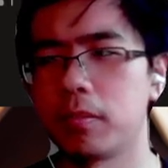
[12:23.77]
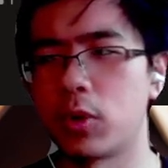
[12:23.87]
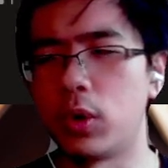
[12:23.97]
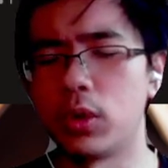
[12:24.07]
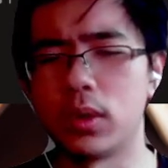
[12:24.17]

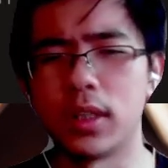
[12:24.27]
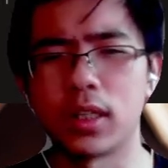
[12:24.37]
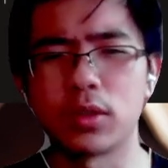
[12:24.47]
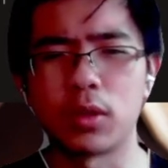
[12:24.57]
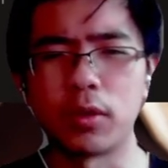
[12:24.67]
going to the
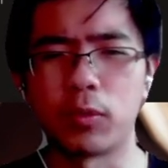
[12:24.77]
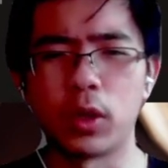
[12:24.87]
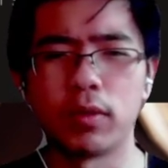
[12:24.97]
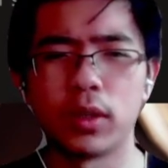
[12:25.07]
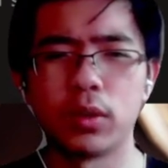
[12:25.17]
next, of
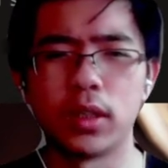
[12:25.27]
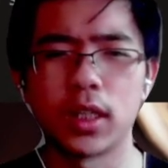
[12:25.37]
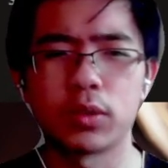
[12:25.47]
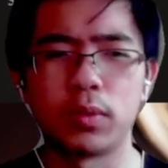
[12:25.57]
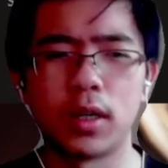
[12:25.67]
qualifying to the
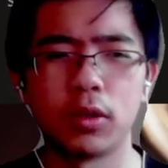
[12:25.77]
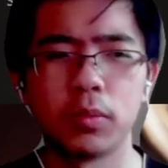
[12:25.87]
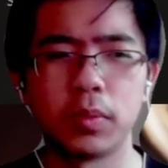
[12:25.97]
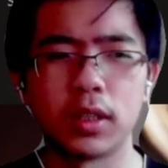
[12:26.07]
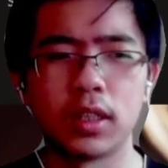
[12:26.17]
next
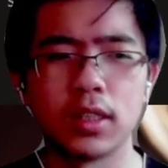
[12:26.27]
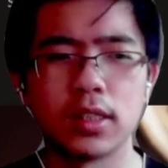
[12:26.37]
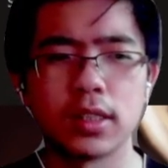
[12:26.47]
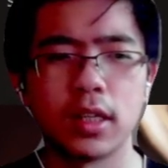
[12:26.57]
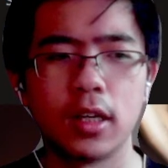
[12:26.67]
round,
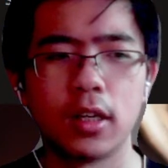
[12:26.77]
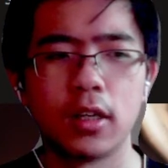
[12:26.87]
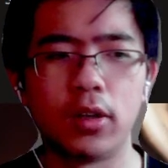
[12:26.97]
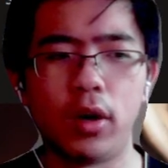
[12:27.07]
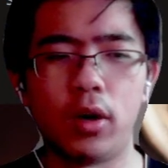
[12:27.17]
because
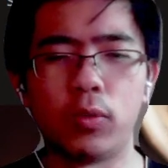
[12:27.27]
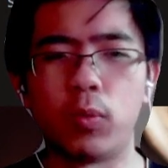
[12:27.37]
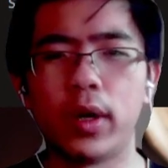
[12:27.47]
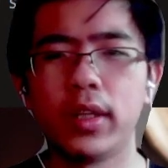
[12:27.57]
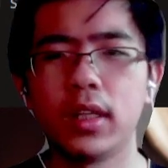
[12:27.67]
on
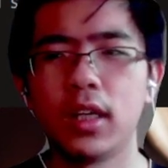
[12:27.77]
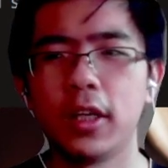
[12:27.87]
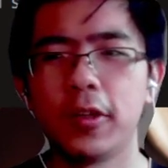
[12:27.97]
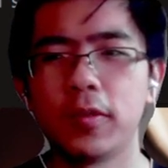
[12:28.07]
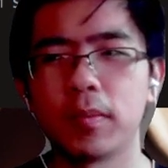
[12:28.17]
one
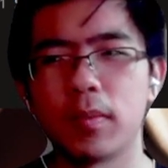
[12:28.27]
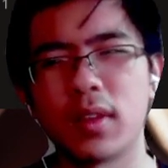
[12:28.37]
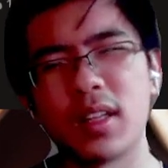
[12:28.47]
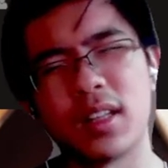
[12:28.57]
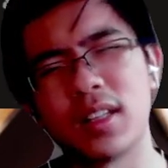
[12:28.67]
hand
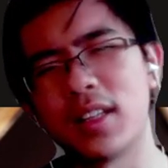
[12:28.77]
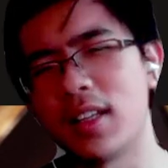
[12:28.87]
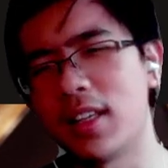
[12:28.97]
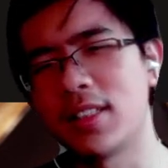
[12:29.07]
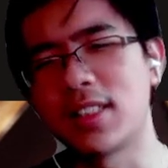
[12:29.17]

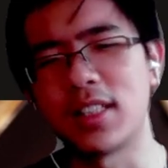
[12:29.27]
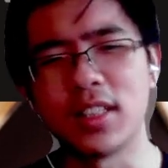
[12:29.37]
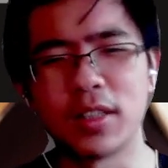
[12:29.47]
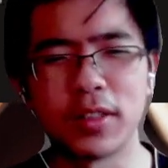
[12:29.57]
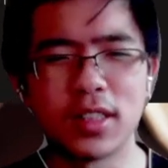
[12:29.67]
it's
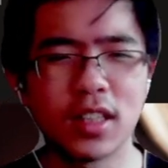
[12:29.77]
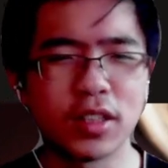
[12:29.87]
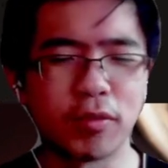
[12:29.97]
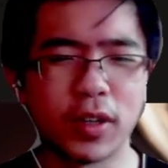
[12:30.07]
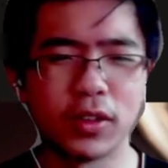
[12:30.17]
just
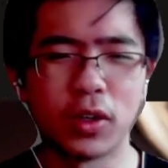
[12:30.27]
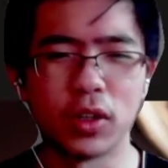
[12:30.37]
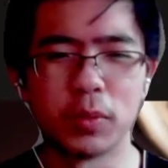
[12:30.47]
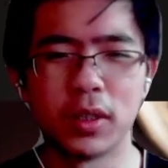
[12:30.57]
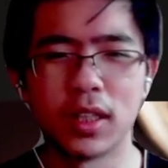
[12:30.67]
a fun
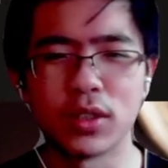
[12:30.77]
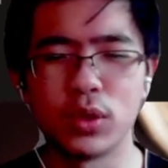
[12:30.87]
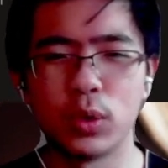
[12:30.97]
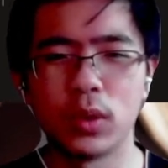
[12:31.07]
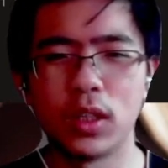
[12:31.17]
tournament. There's
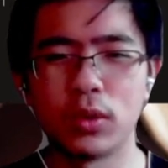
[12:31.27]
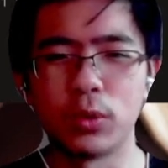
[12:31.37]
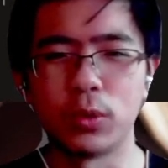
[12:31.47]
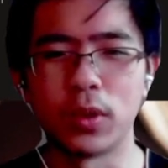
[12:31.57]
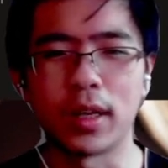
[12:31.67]
no need
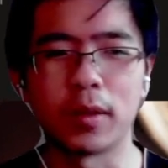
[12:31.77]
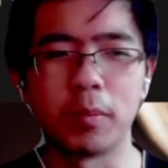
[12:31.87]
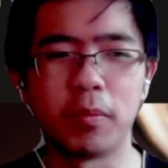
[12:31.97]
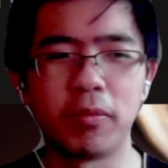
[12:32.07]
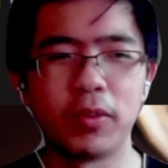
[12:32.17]
to
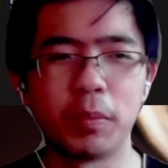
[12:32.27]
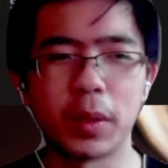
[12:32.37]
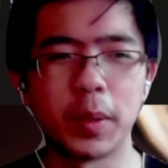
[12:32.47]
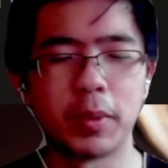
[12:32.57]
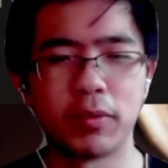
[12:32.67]

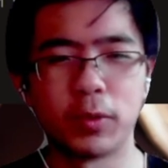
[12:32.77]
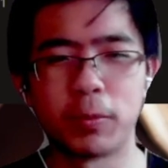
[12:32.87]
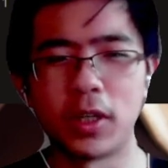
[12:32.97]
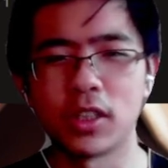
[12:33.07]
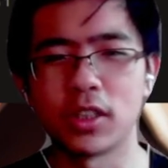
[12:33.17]
make people feel
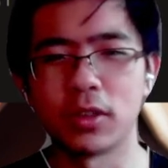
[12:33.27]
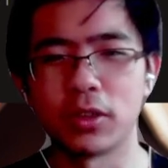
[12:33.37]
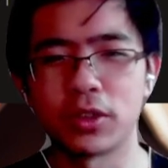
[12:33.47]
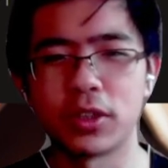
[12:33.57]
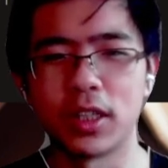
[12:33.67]
pressured
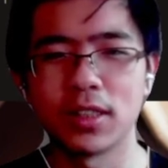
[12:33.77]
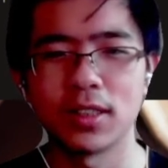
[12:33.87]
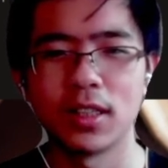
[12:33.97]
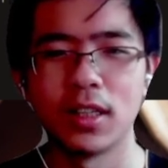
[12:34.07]
or stressed